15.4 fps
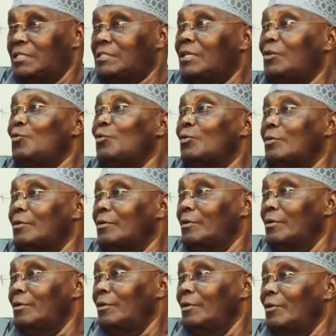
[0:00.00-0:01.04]
I said, look,
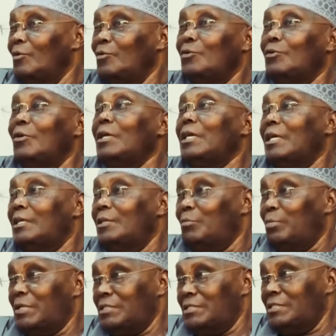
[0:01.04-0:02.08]
you don't get the
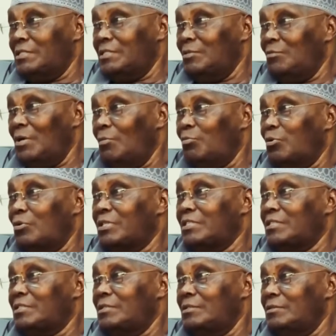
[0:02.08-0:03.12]
presidency by
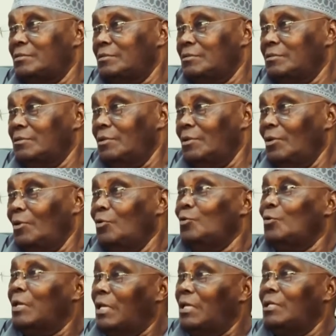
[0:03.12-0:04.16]
protesting.
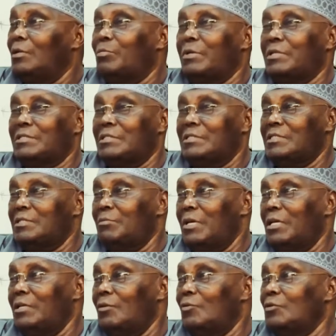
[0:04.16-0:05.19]
You get the presidency
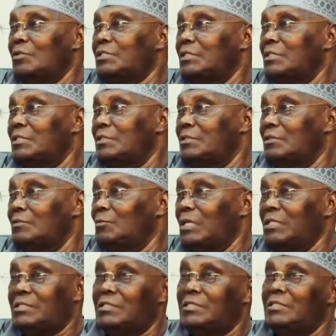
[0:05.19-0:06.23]
by negotiating,
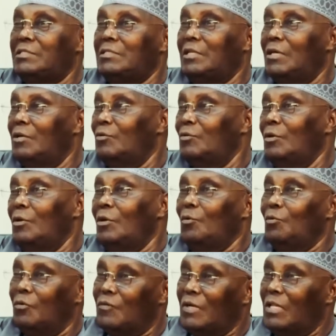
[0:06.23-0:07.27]
by sitting down
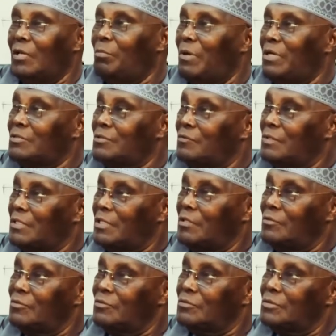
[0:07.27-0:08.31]
with other parts of the
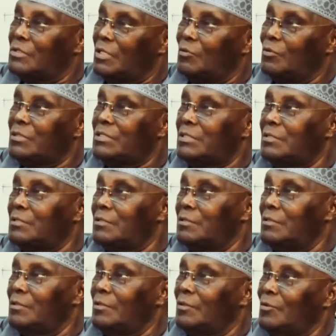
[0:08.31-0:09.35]
country to negotiate.
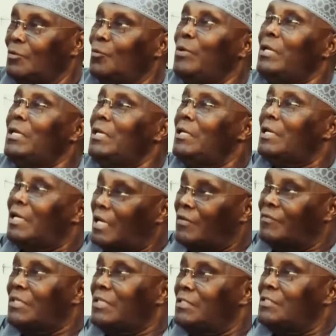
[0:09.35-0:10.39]
We
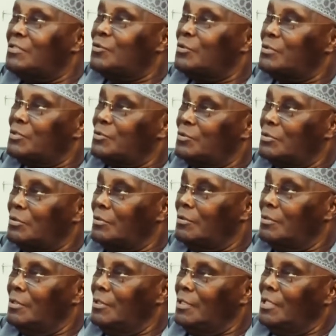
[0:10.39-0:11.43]
crafted this constitution,
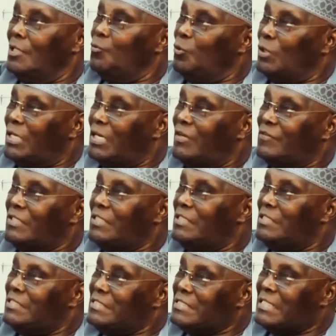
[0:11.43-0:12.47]
and we crafted
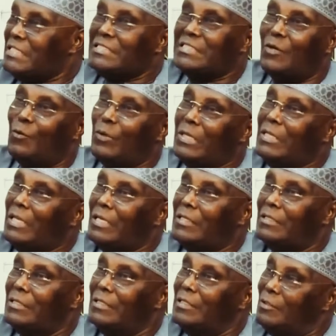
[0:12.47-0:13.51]
it in such a way
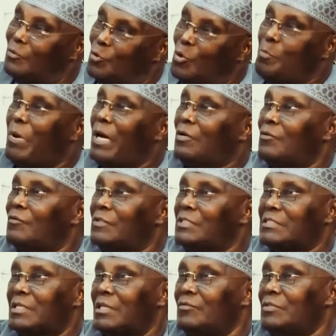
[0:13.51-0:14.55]
that no part of
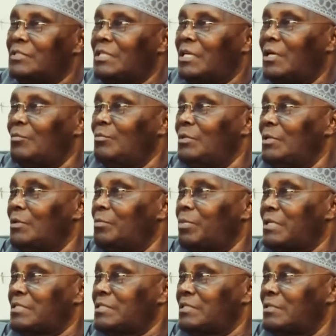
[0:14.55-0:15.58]
this country can be a
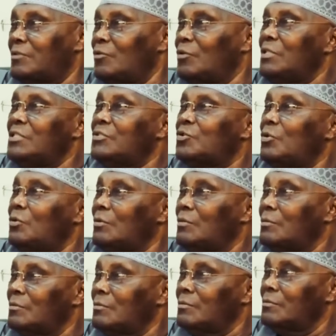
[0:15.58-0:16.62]
president on its own.
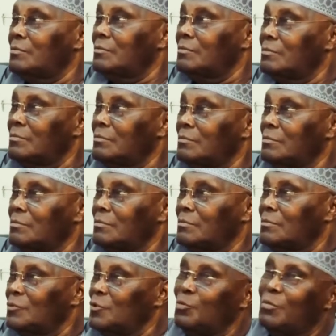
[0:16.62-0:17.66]

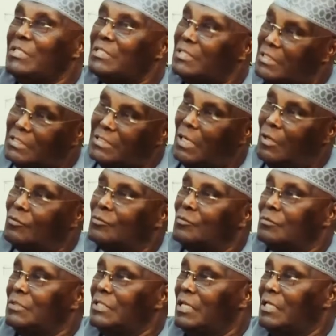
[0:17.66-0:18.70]
You must reach out
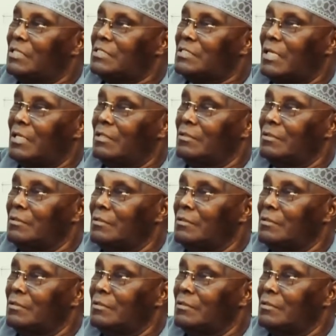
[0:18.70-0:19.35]
to the other side.